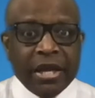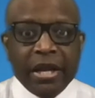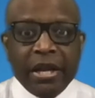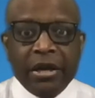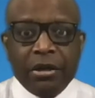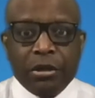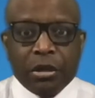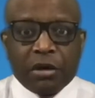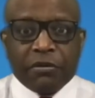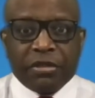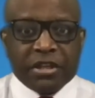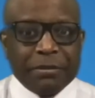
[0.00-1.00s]
a lot of
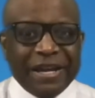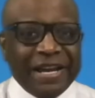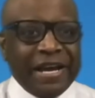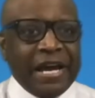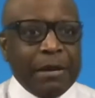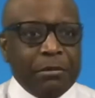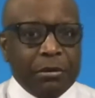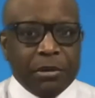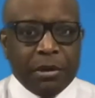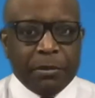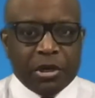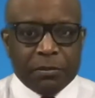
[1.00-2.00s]
things might come up
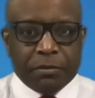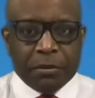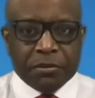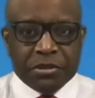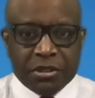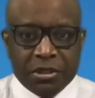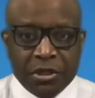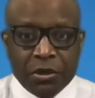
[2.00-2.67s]
about the property,